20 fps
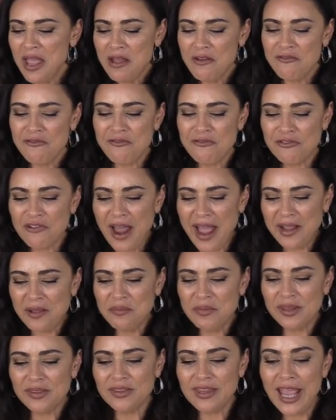
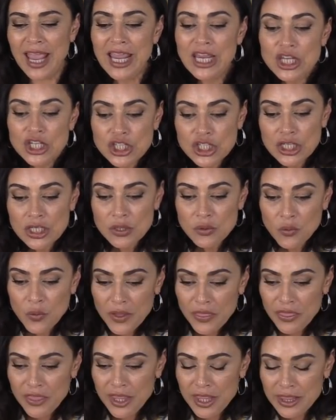fragmentation
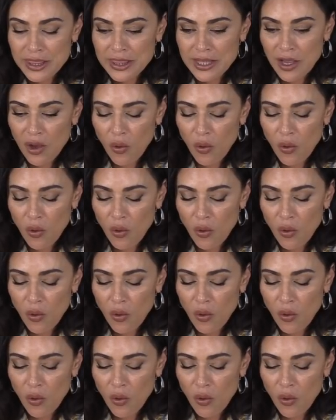within the